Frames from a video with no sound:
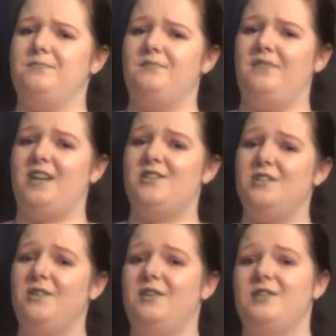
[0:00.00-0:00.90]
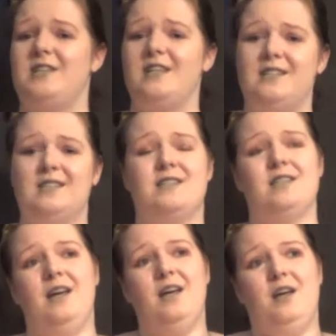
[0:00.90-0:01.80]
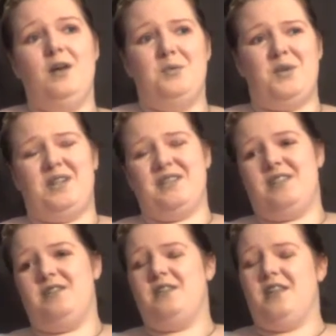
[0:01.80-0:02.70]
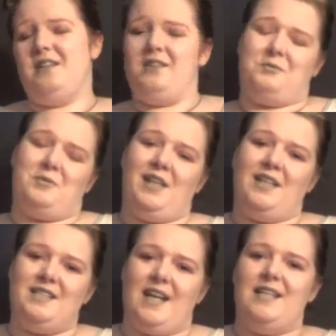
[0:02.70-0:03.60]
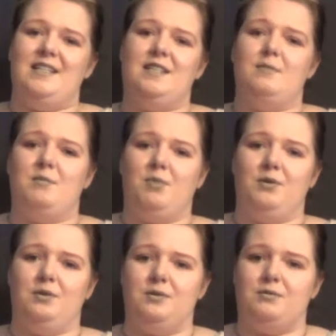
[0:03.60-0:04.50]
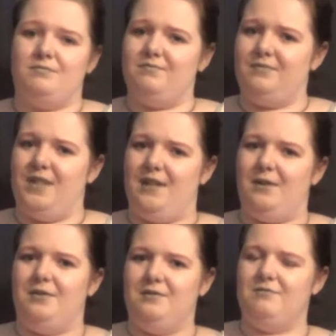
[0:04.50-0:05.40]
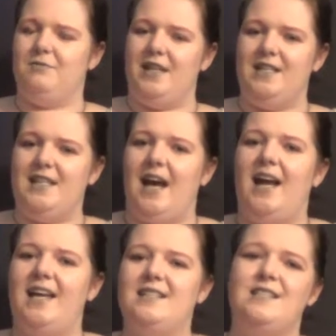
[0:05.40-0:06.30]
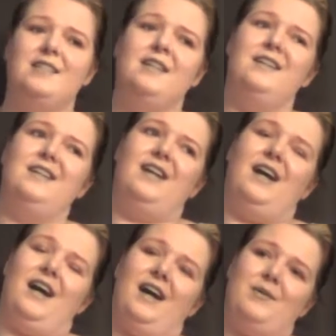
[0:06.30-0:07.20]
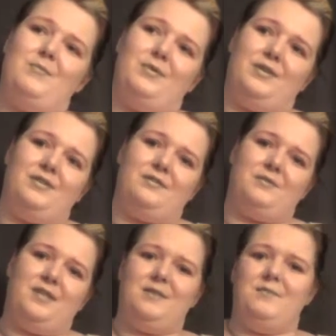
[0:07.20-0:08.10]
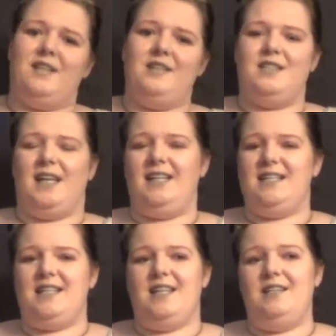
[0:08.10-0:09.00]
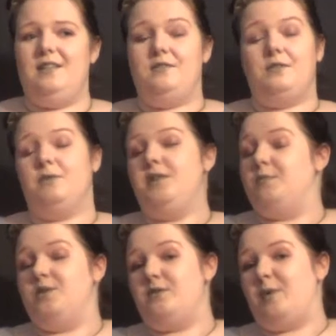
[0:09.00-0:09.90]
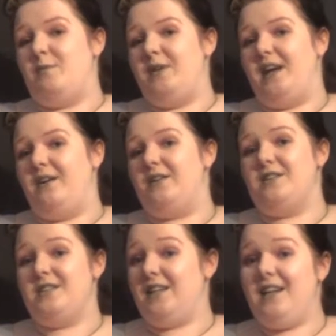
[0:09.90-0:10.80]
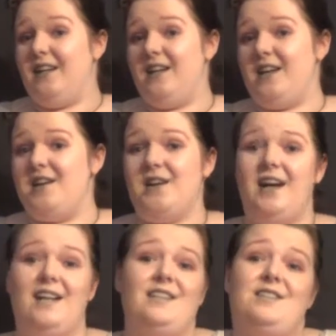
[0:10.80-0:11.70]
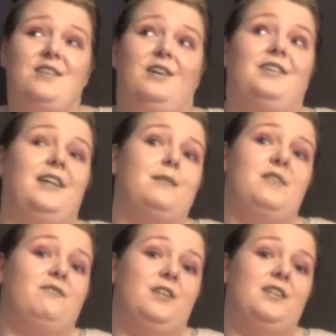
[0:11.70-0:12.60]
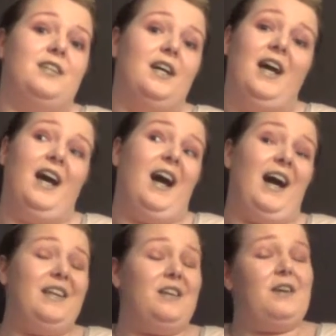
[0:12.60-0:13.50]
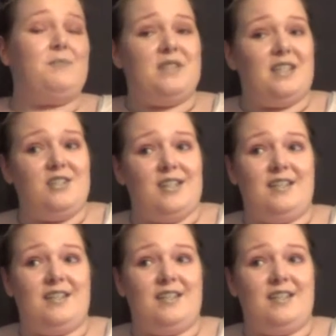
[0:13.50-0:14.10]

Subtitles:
fashion corsets because they're not really intended to be pulled, really tight. But with something you tightlace in, you don't want your bones popping out because they're going to hurt you and it's not going to be fun. And you could potentially